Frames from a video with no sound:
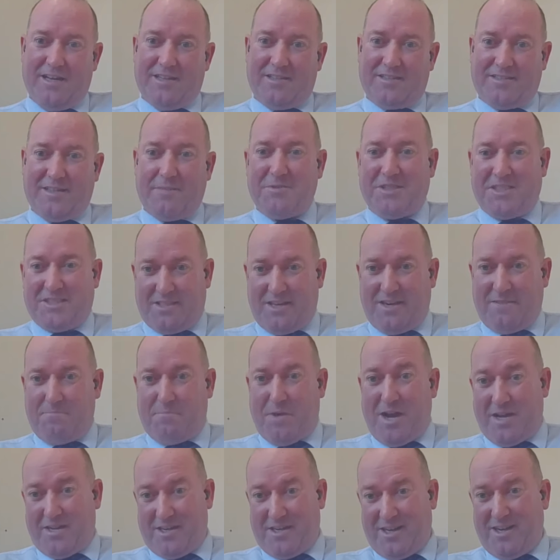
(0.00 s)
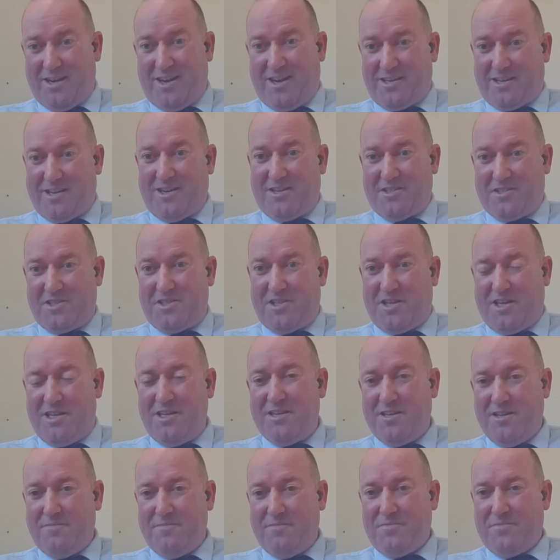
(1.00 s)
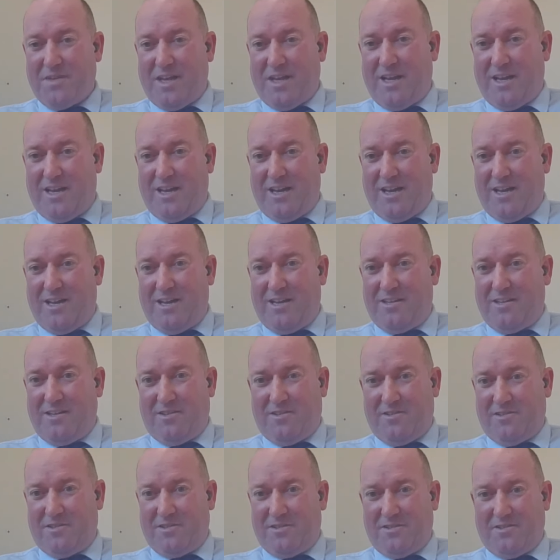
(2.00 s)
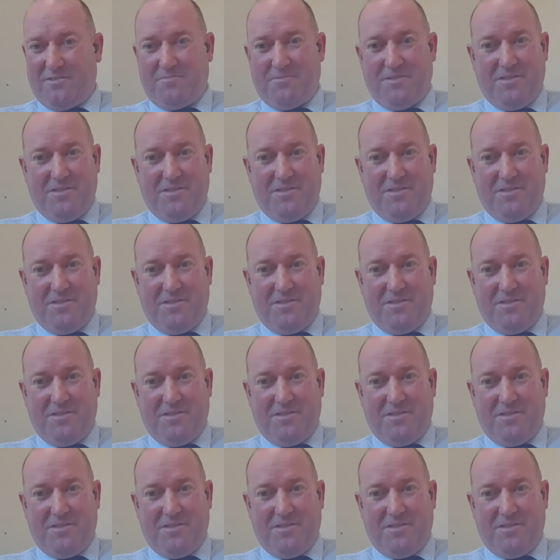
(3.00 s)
semi-state body like R T E, uh, you know the.